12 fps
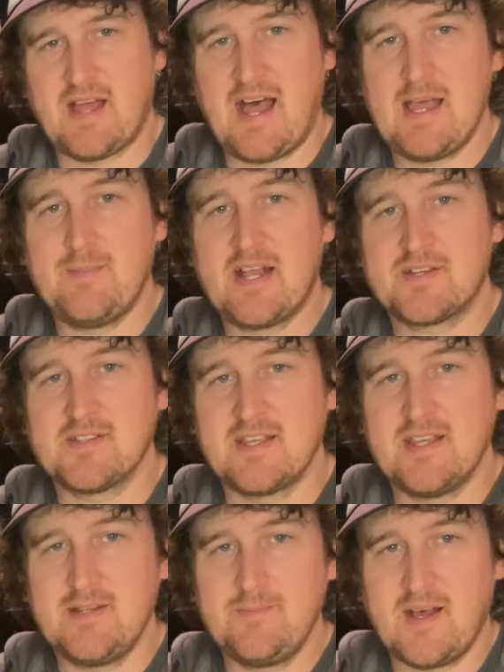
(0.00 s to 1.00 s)
I am
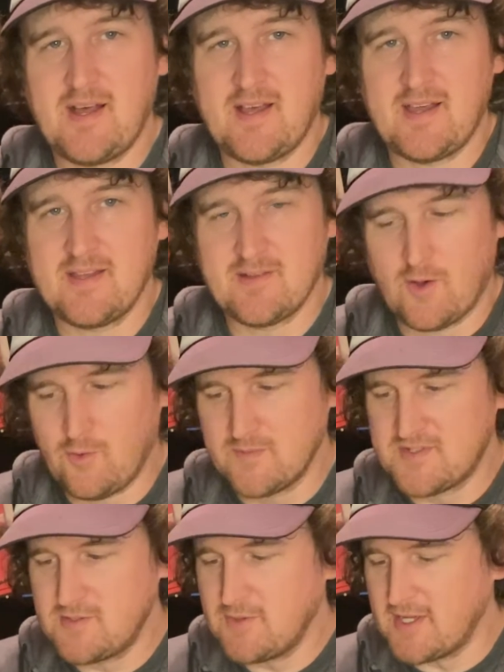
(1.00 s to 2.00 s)
actually in my home
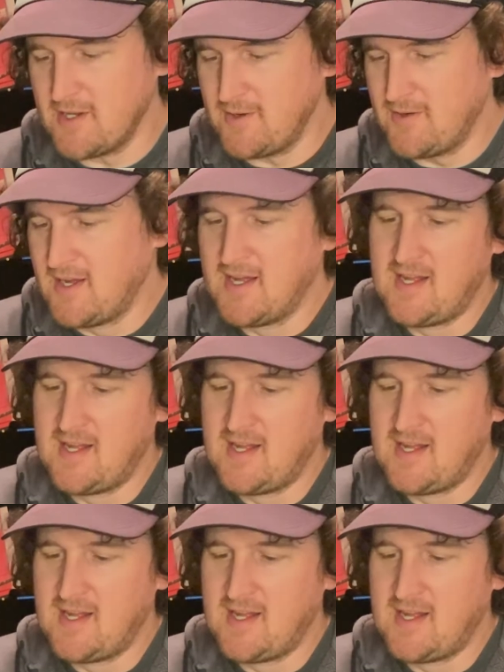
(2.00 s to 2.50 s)
studio,